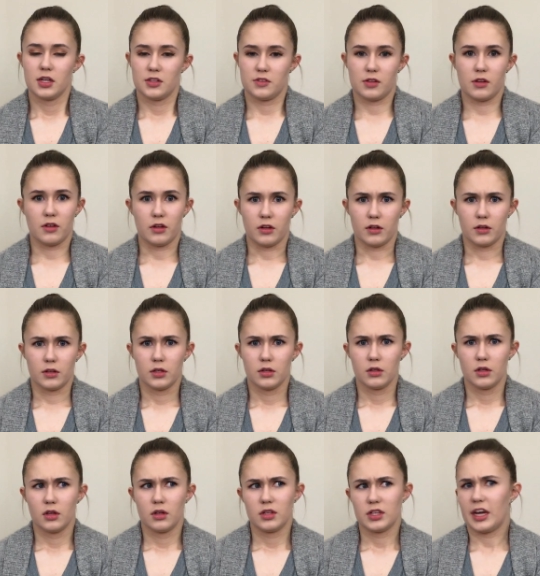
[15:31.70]
to
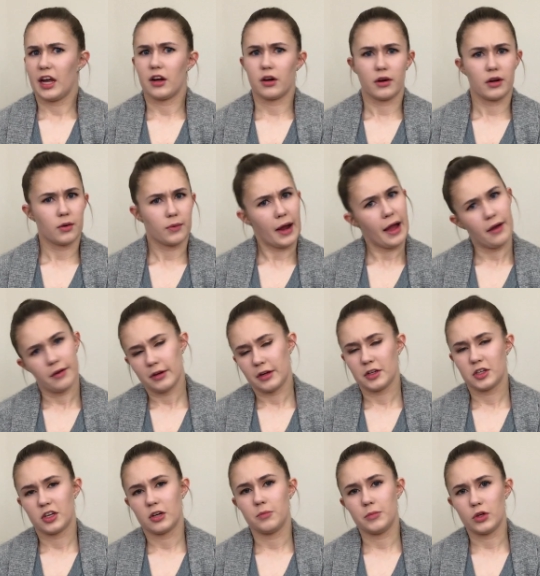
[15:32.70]
carry around
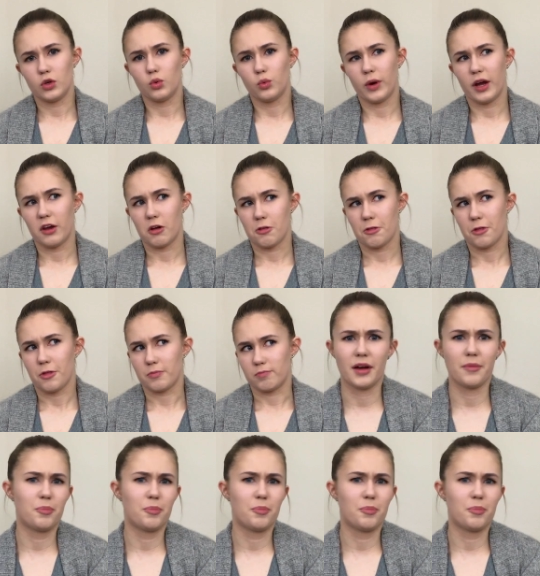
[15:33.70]
and commute with.